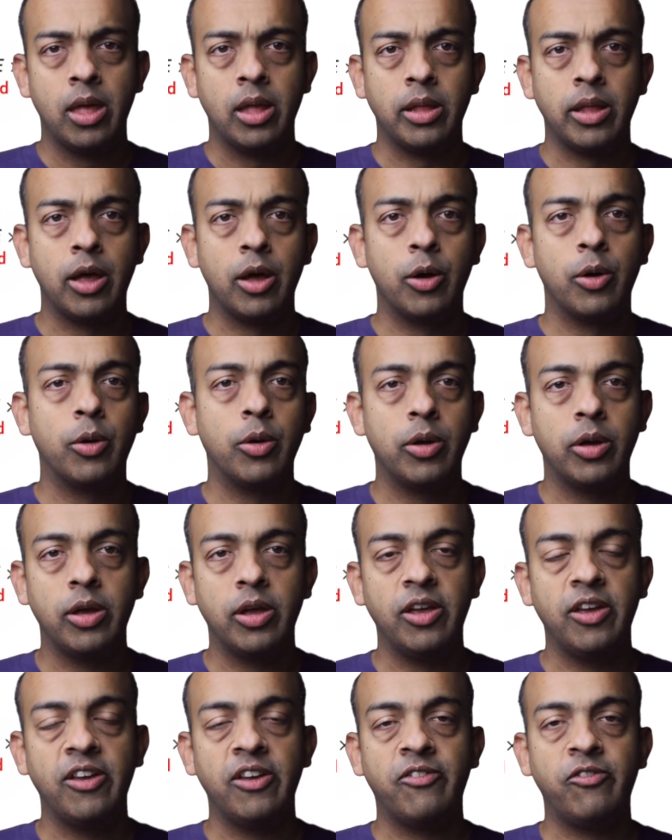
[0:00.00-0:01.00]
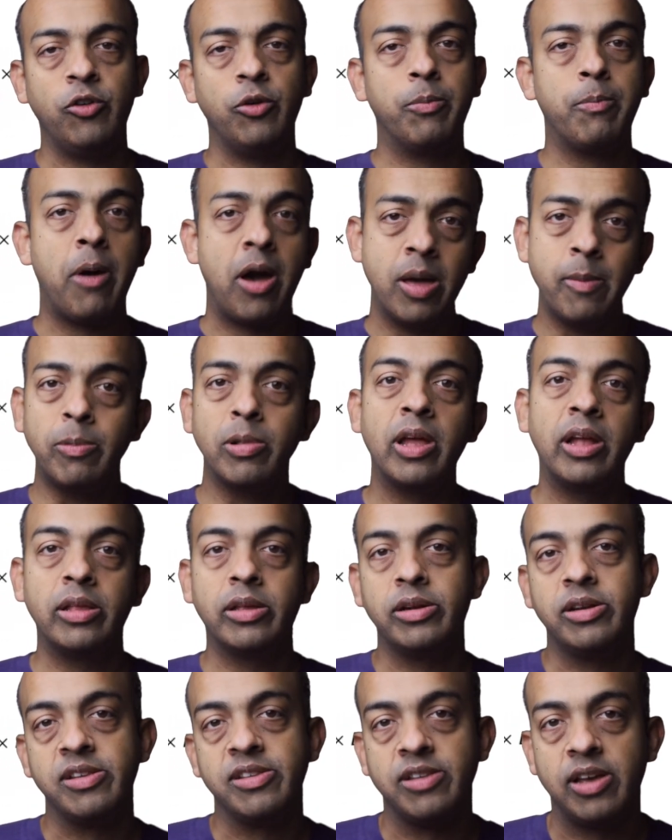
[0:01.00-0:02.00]
Now, if you pipeline
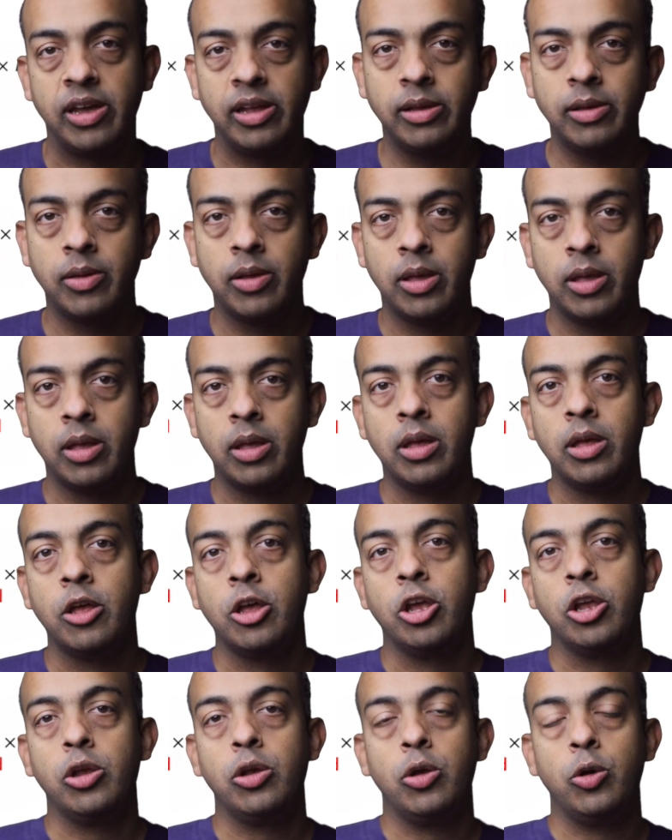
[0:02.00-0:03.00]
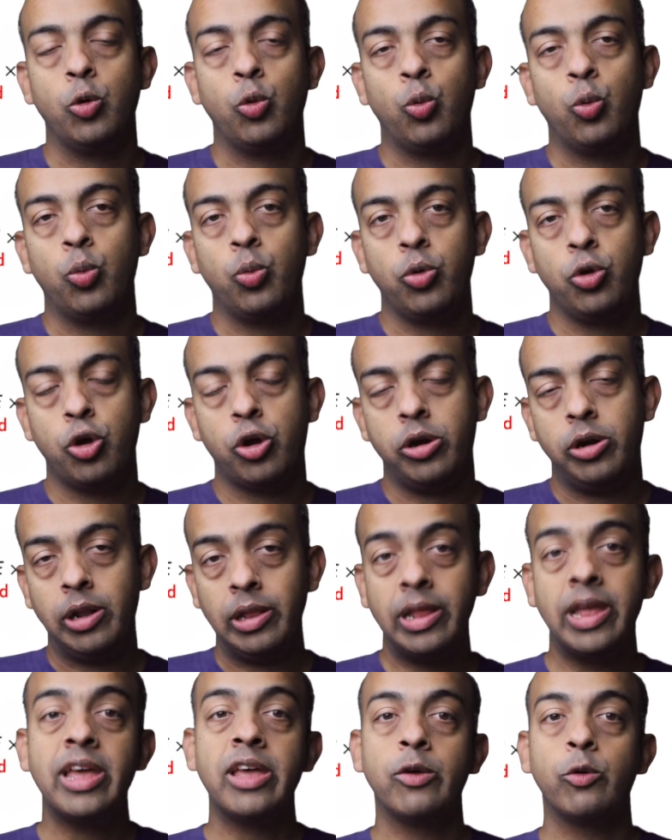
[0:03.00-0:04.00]
the design, your
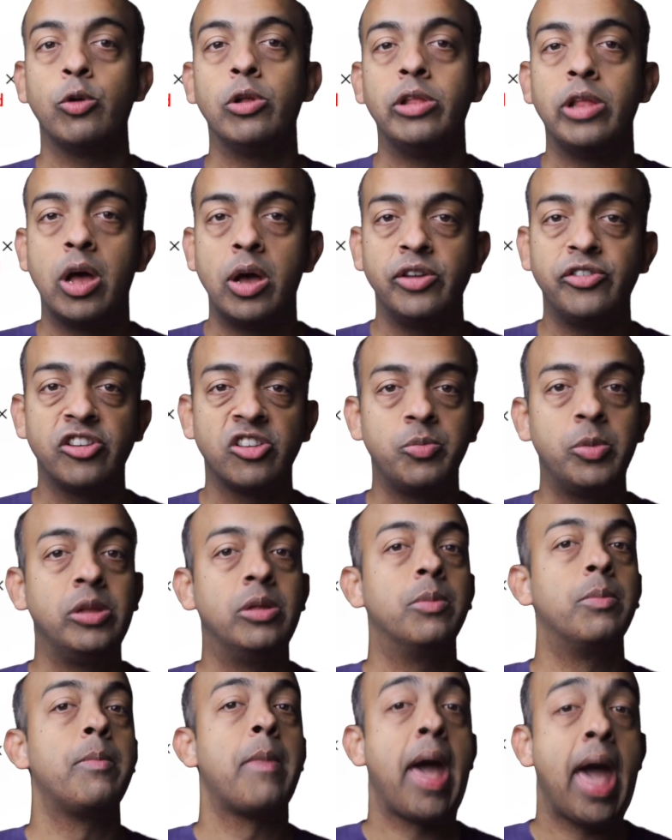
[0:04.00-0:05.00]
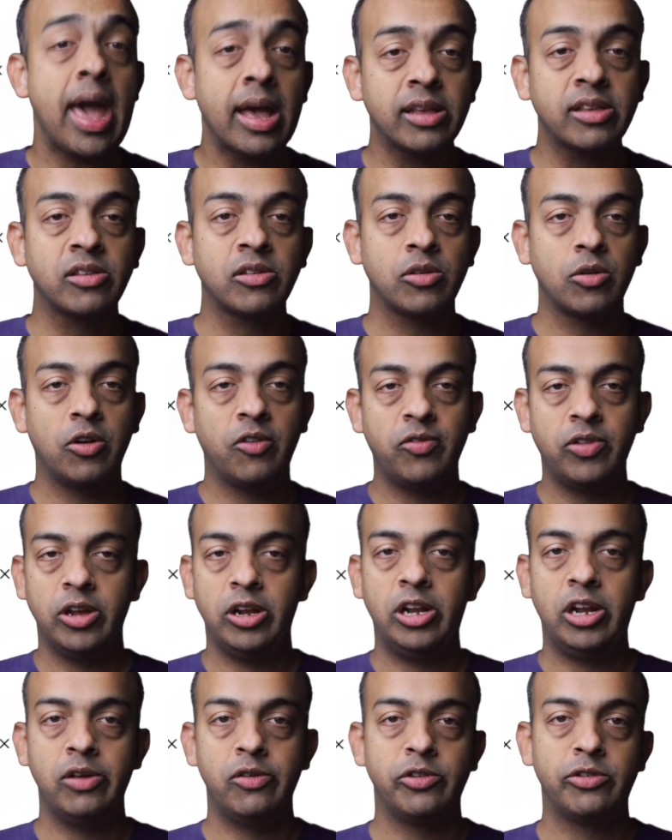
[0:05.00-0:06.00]
delay will now just be the max of the
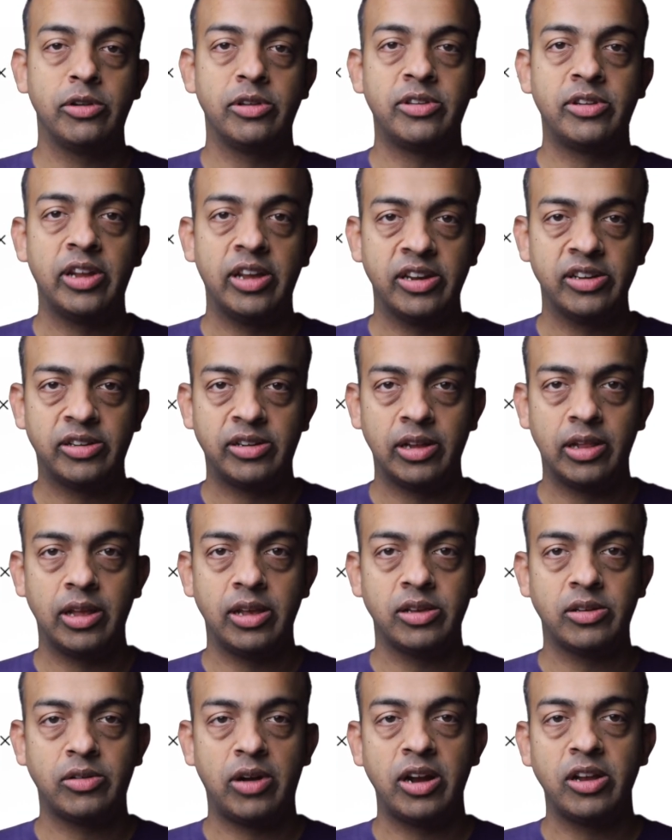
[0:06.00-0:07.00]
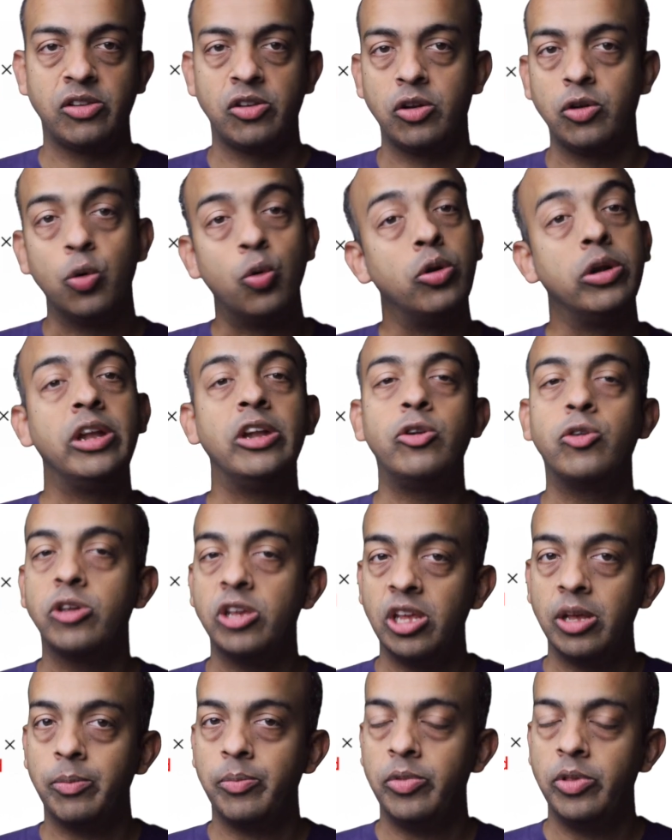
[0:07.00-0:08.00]
individual stage delays, right? So you don't need to
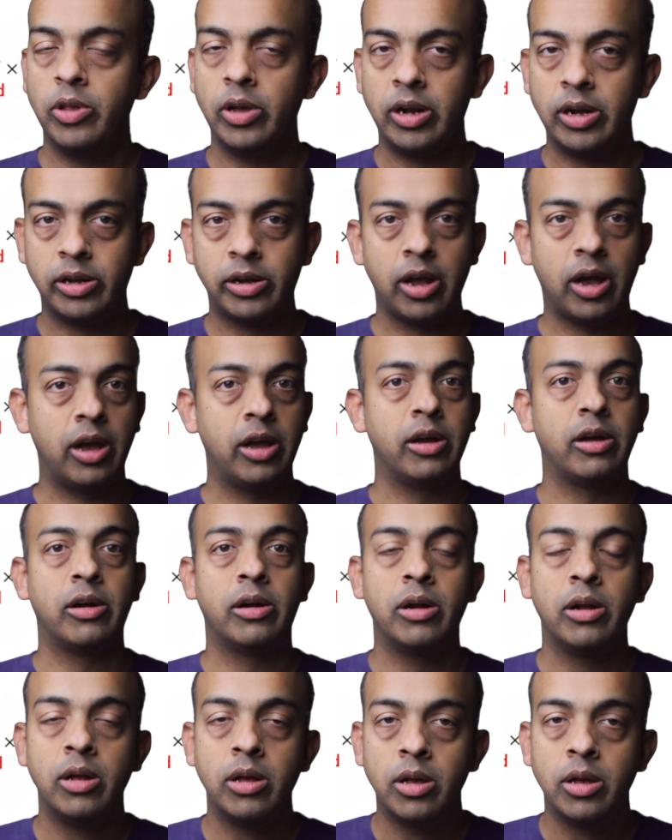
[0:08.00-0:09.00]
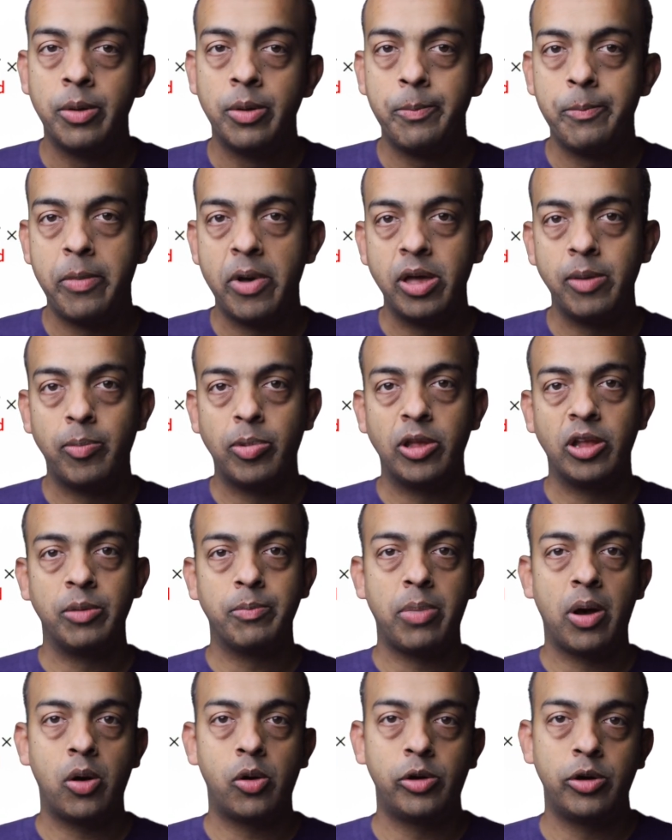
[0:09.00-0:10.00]
keep the entire pipeline
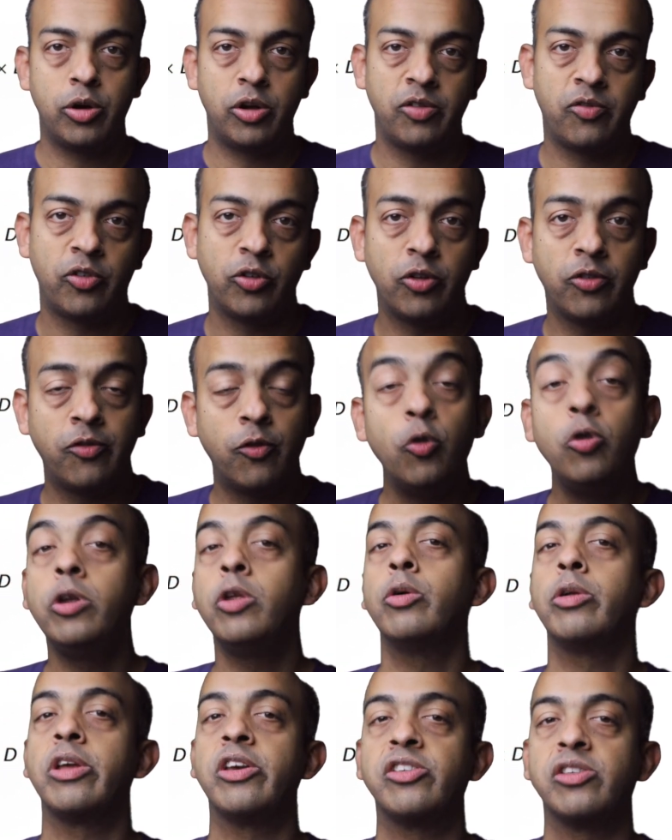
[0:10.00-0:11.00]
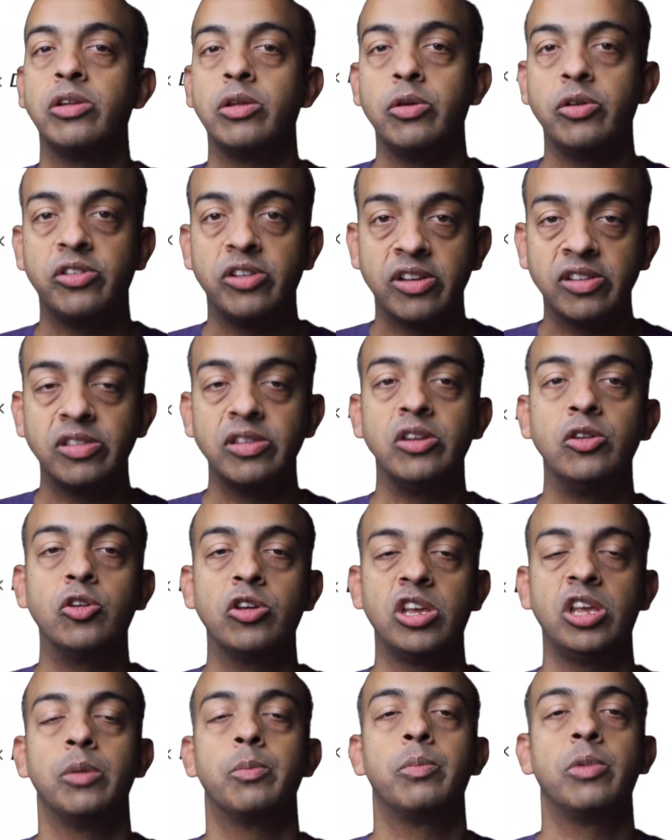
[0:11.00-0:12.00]
powered on for the full duration. You just need to
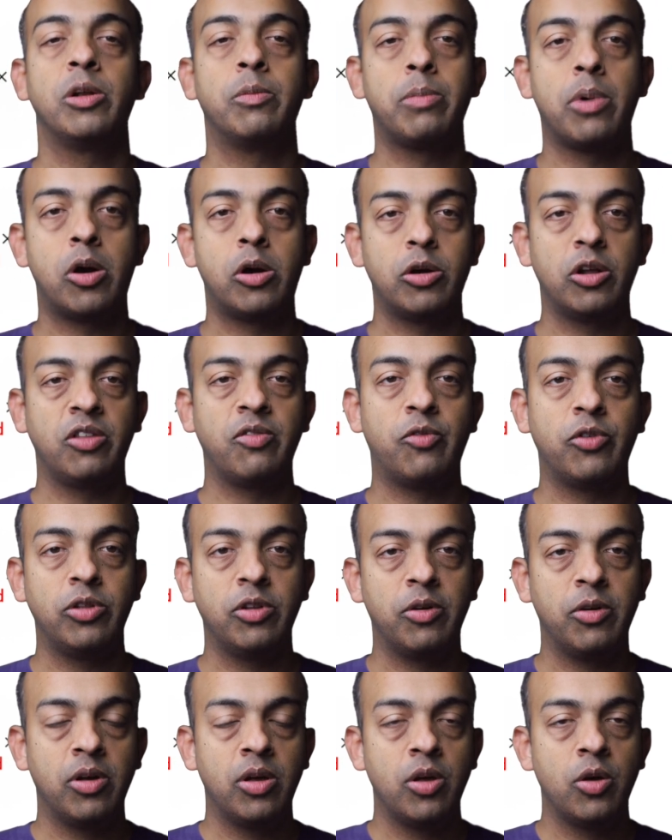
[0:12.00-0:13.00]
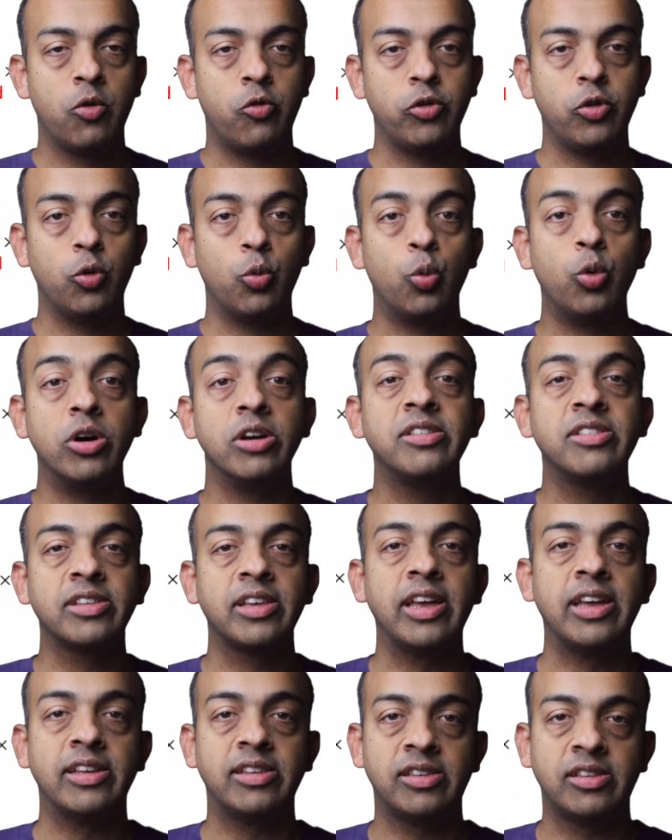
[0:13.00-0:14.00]
keep it powered on for the worst
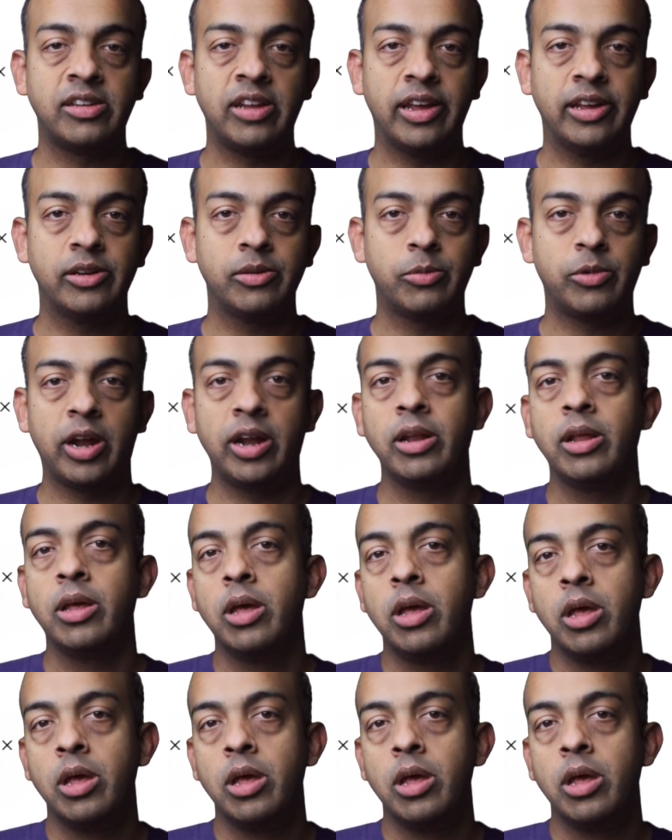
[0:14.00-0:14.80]
case stage, right?